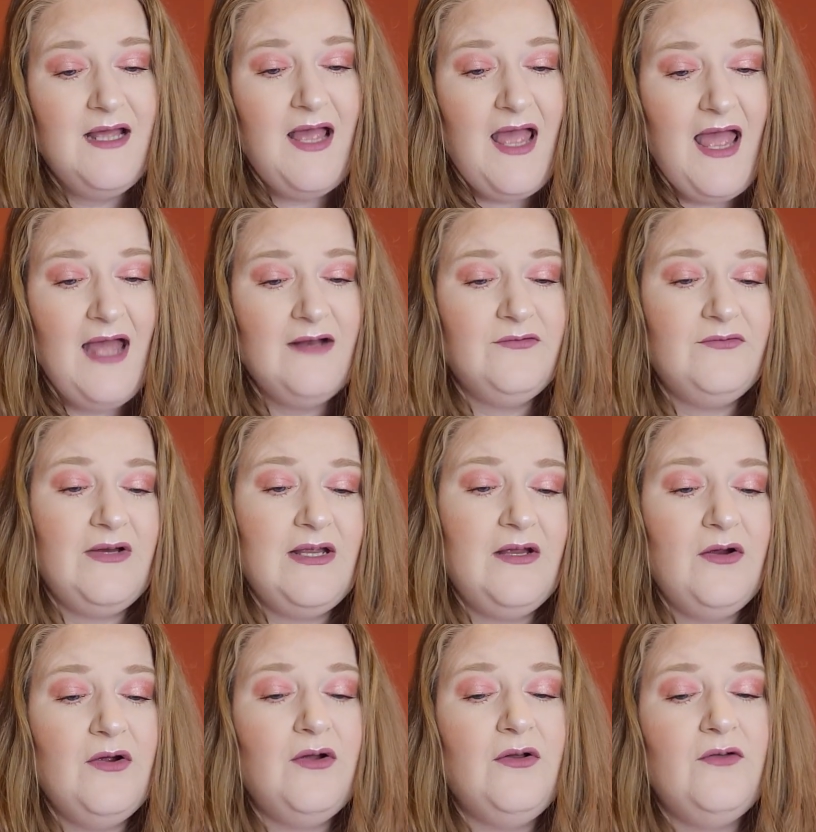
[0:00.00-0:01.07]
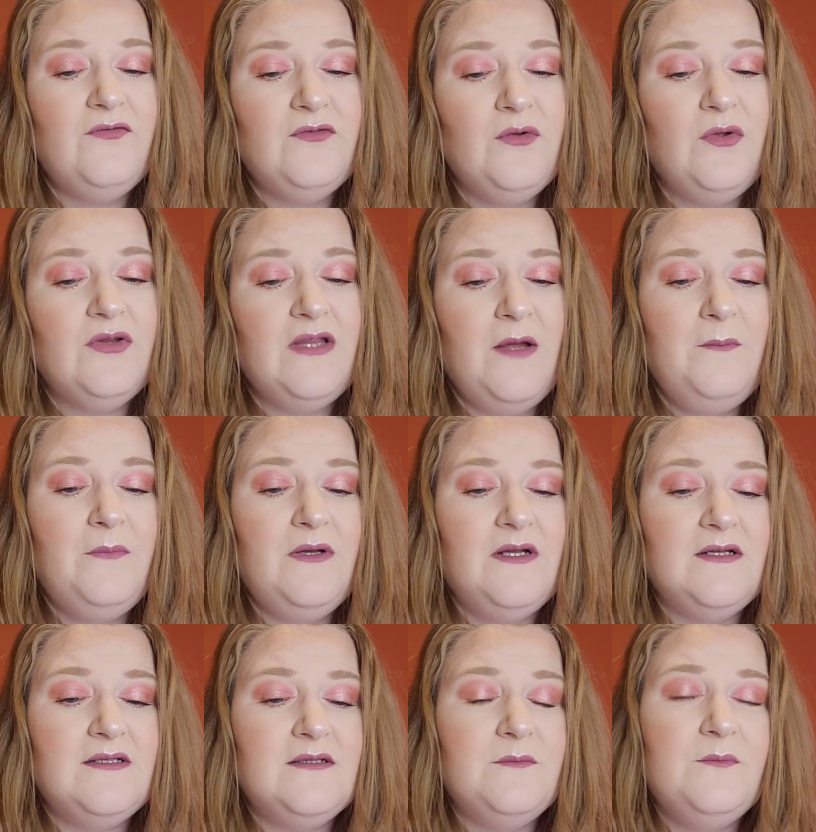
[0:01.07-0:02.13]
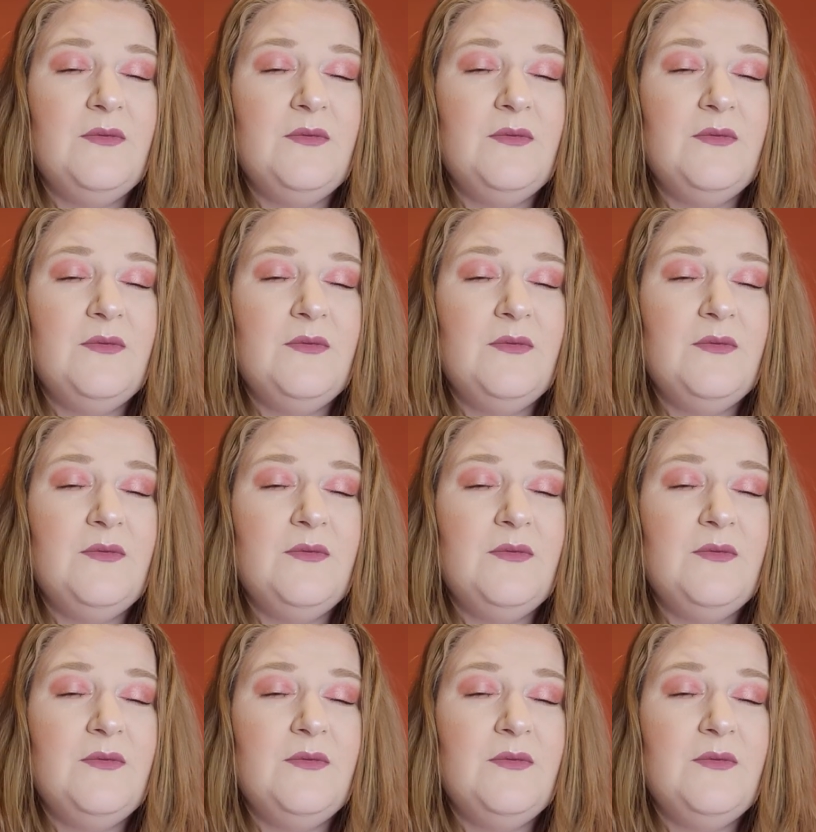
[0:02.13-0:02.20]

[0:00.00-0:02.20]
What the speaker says: Henry, Earl of Northumberland,